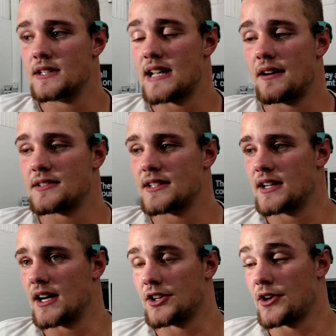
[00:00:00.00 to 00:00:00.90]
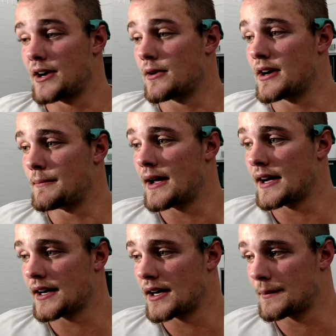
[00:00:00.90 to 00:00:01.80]
He's obviously a great running
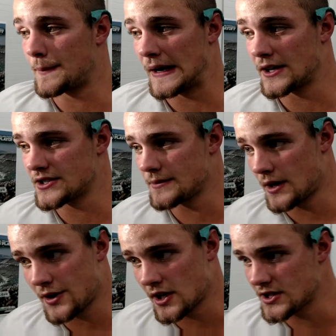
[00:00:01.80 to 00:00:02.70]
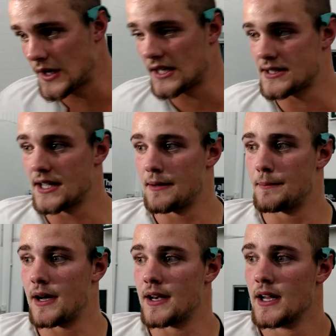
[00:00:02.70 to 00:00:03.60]
back. Prayers and our thoughts go out to him.
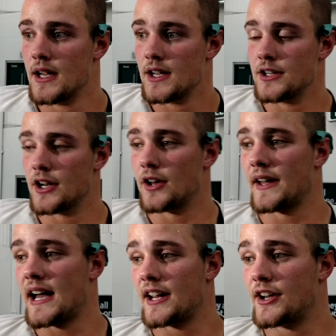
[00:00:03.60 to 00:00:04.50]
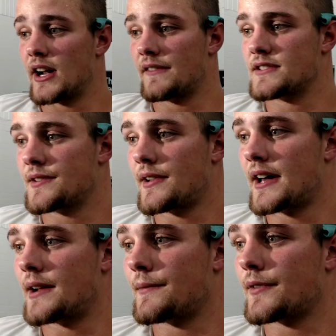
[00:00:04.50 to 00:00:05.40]
But, you know, they got a good offensive
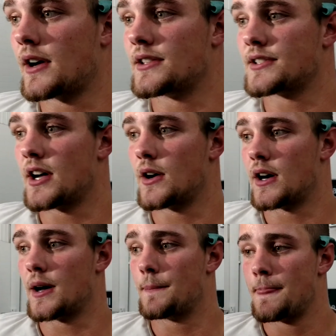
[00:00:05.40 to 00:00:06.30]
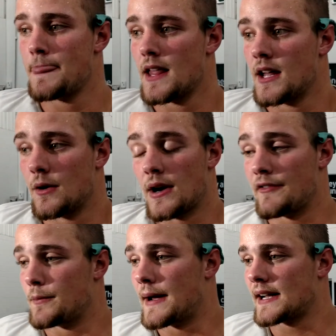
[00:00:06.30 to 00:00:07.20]
line up front. So,
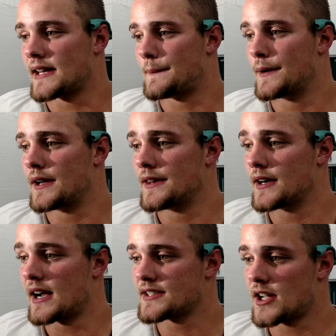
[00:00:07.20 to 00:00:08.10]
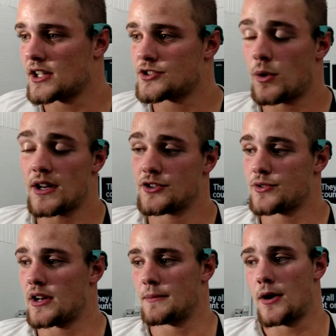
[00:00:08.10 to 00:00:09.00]
whatever back they put in there, I saw 20 was
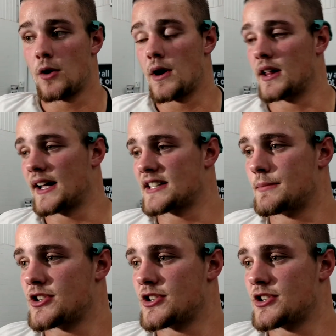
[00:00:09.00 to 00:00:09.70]
running the ball well against